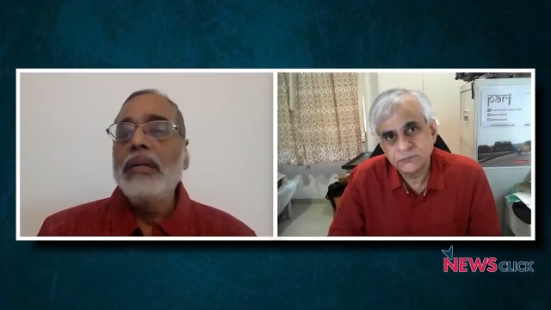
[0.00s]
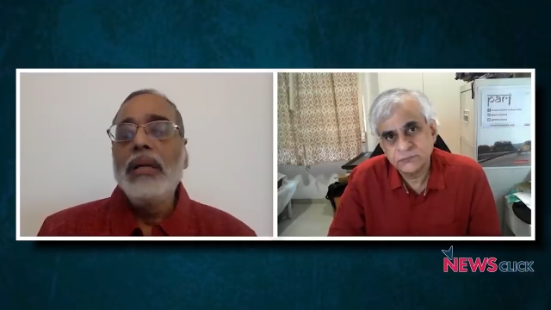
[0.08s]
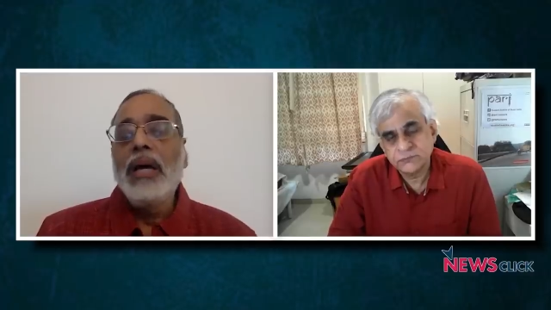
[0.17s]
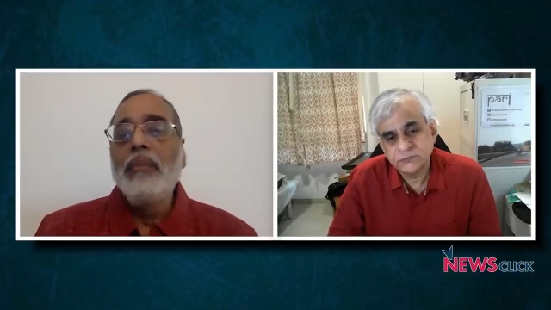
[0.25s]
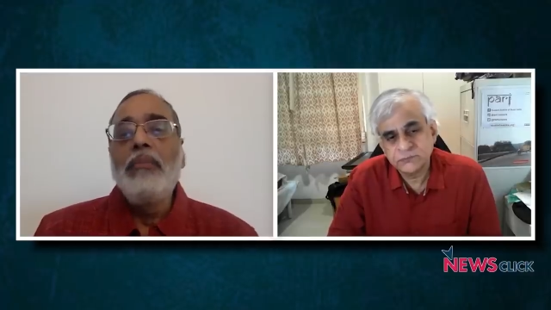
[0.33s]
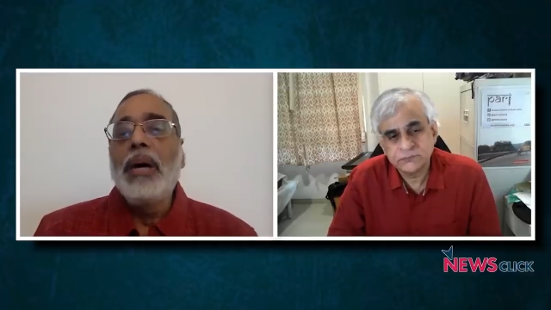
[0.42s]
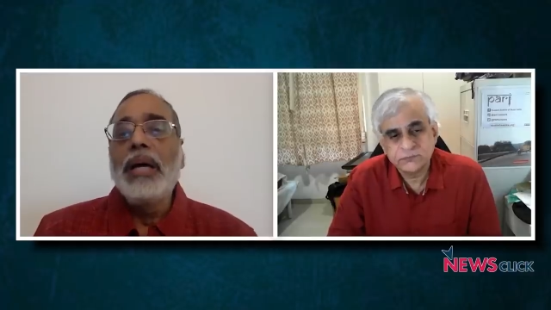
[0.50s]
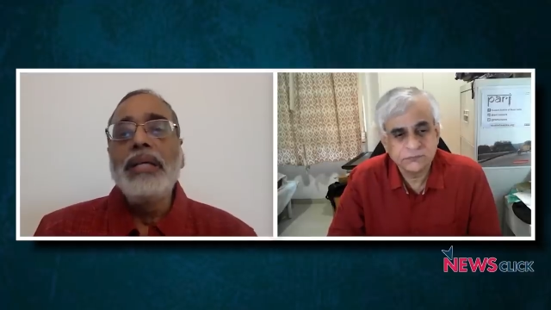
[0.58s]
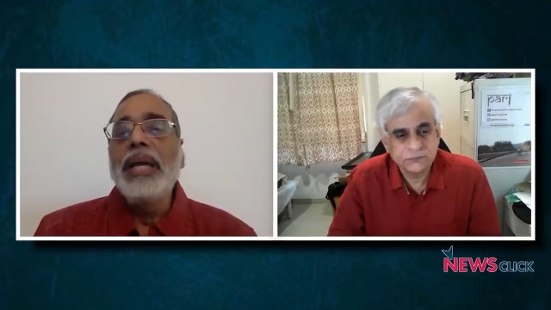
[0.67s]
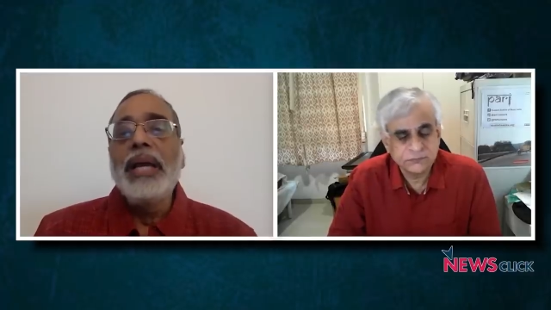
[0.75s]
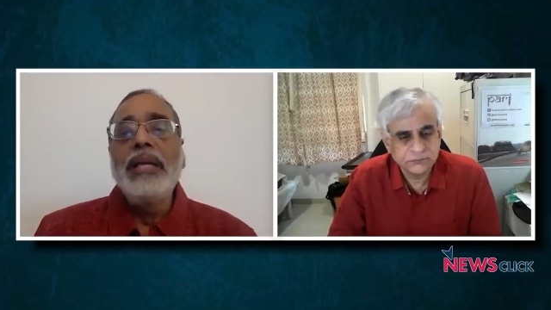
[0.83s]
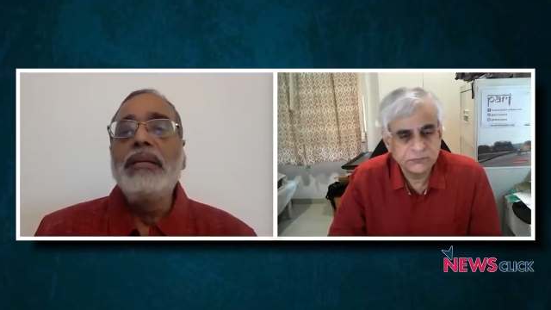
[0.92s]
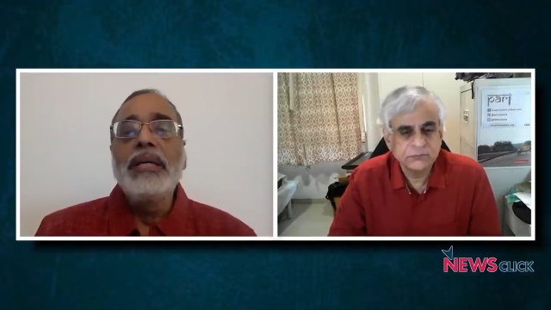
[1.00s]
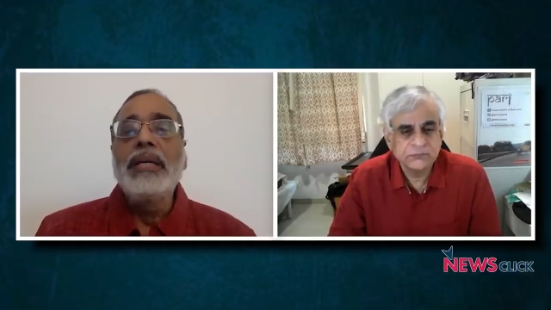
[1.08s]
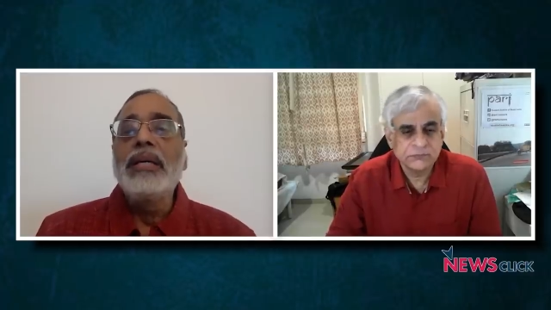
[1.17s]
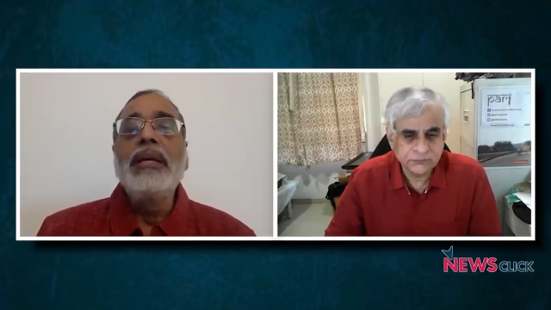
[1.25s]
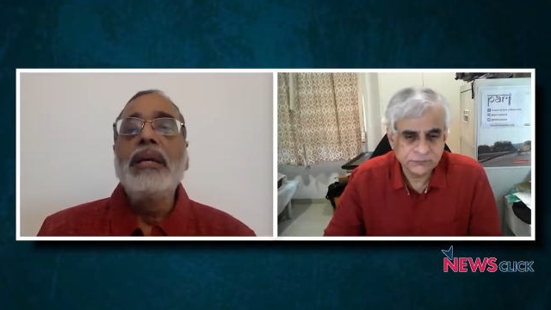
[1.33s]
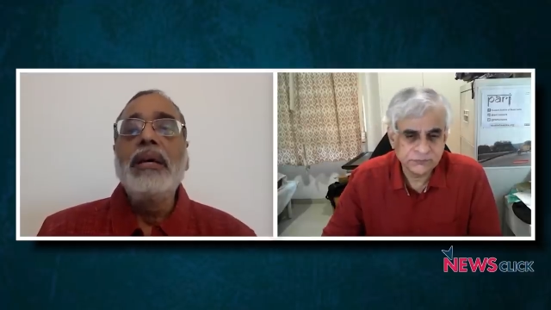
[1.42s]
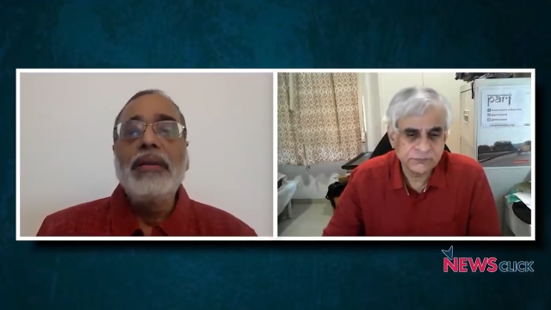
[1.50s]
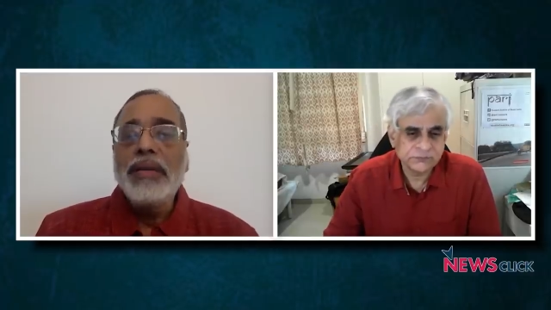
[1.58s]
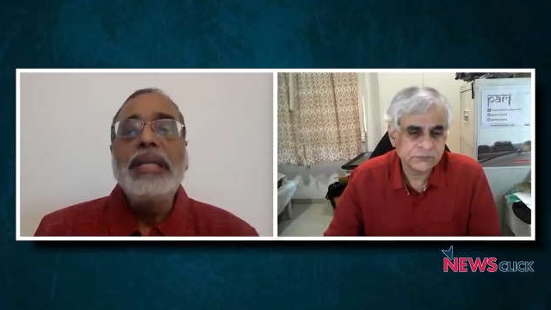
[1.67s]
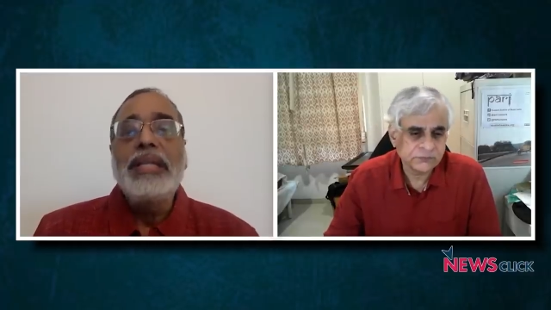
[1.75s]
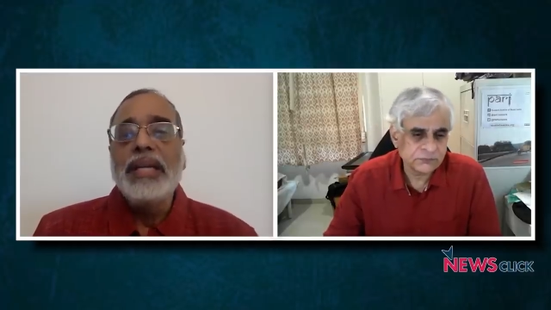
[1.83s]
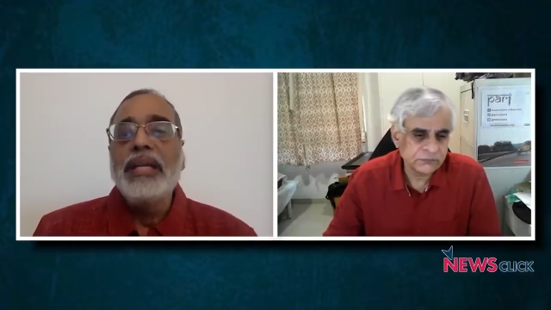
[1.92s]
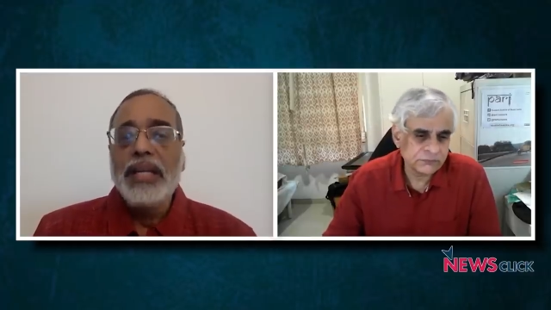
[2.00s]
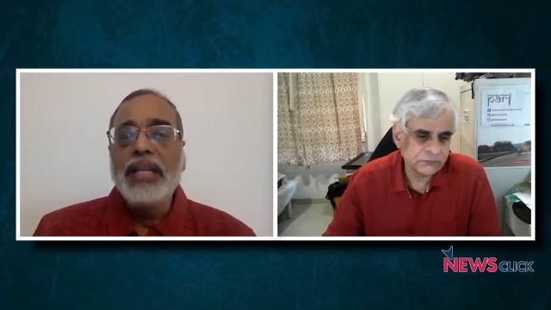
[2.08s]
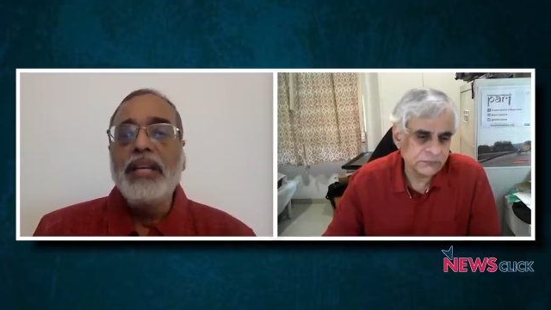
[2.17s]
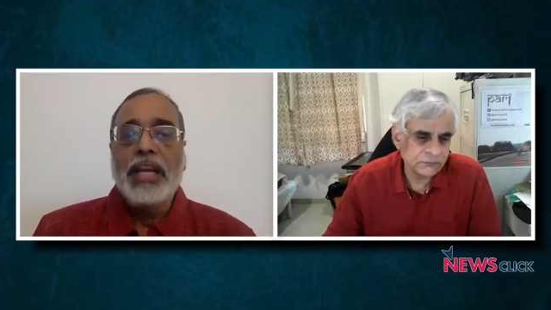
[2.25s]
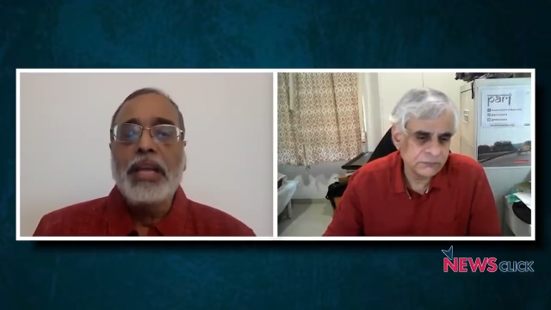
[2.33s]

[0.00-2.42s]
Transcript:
Speaker 1: Ambani enter retail in a very